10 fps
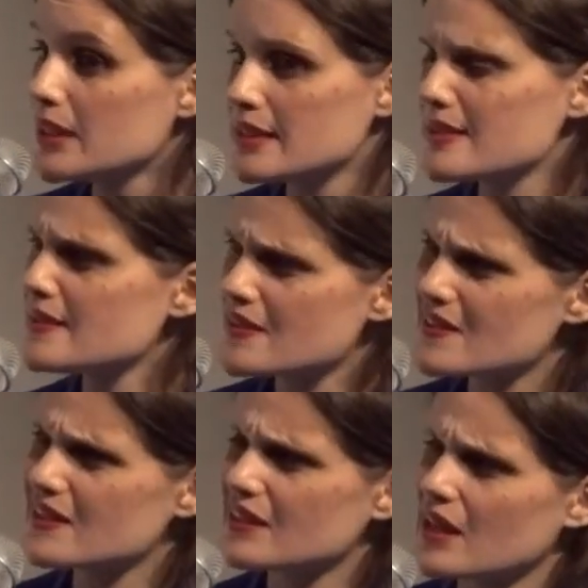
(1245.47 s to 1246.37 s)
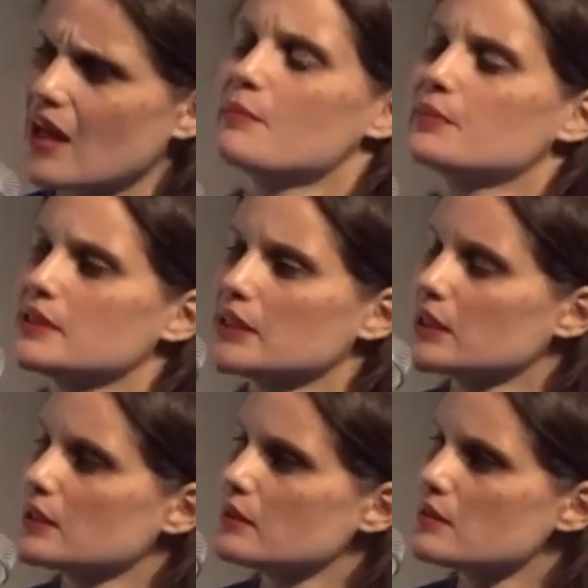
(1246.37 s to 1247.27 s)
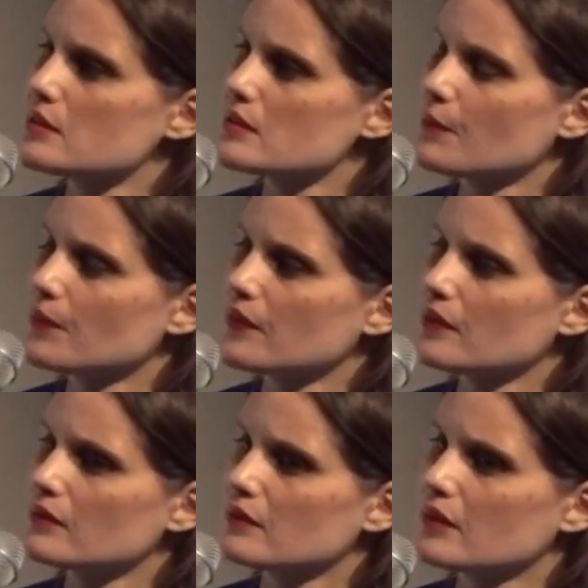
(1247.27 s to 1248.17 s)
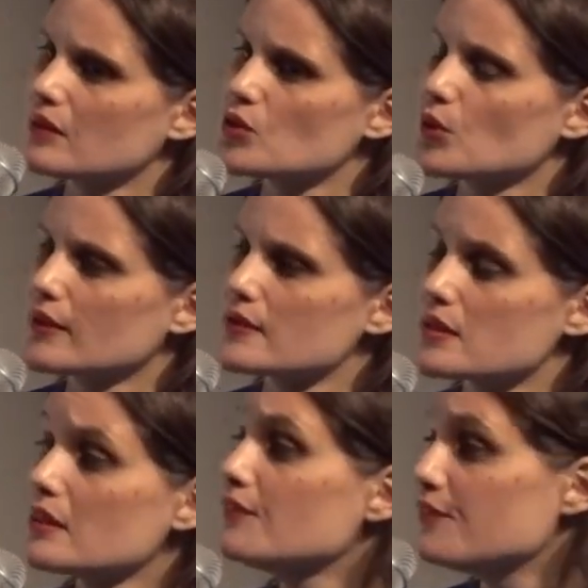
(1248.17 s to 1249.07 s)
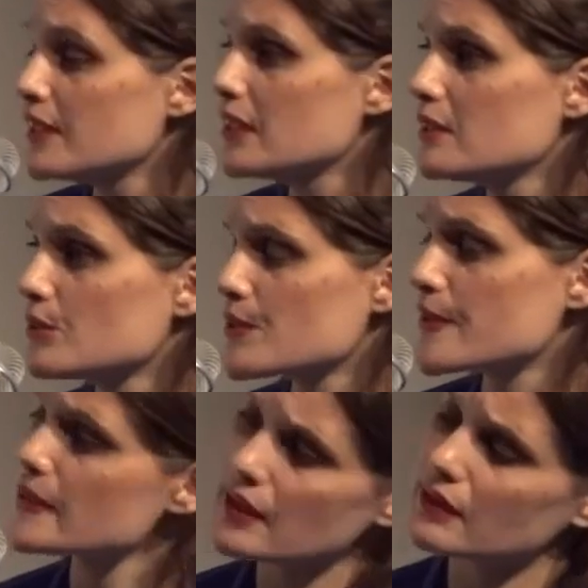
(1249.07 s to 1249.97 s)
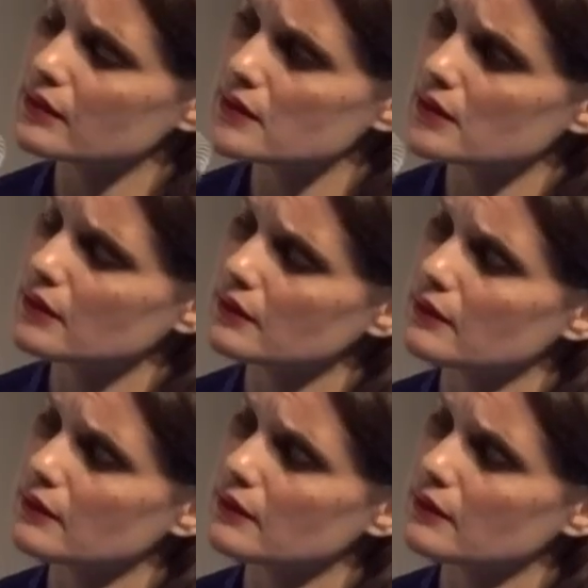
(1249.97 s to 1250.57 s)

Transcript: Is it still happening? Is it something that you can still feel in the society?